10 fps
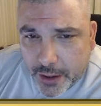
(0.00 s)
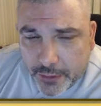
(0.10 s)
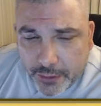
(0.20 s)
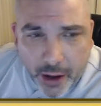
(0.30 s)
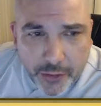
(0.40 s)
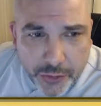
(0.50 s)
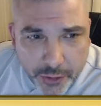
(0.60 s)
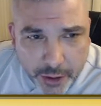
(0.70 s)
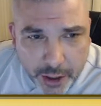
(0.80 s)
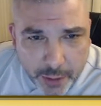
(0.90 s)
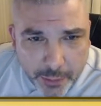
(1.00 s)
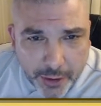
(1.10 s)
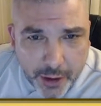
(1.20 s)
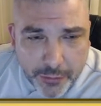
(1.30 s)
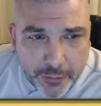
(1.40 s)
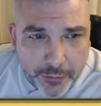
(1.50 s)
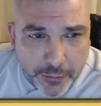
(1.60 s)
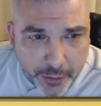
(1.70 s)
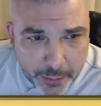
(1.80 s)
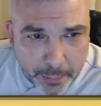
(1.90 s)
To us, it could be often
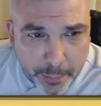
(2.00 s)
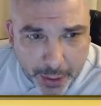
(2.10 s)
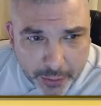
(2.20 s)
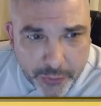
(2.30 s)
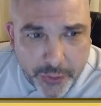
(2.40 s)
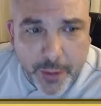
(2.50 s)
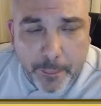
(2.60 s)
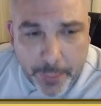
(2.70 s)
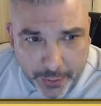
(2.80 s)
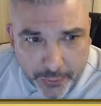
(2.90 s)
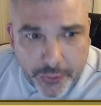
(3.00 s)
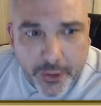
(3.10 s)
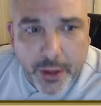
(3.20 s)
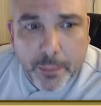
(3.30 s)
very basic information.